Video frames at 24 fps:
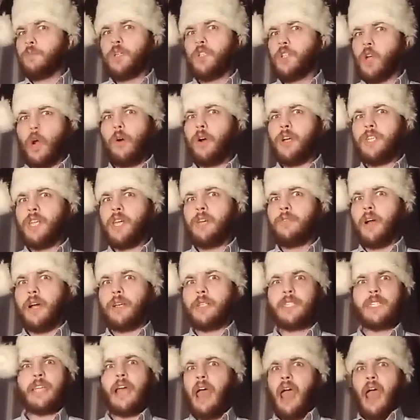majority of
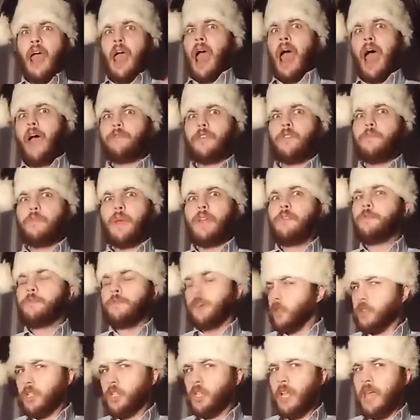us haven't been
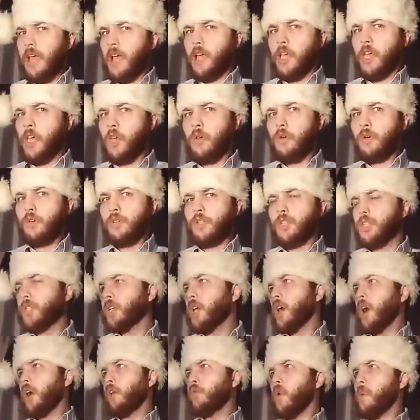falsely accused
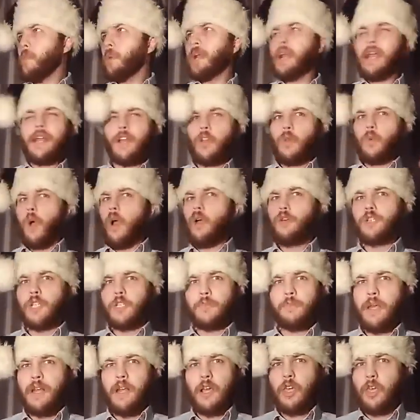of what Millennial Woes
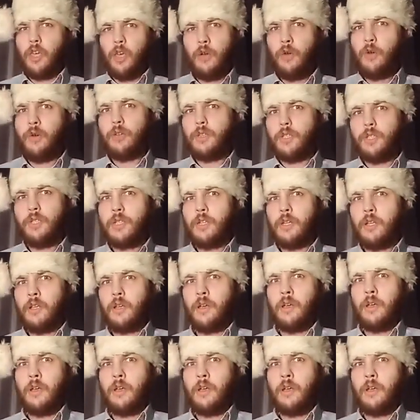has been accused.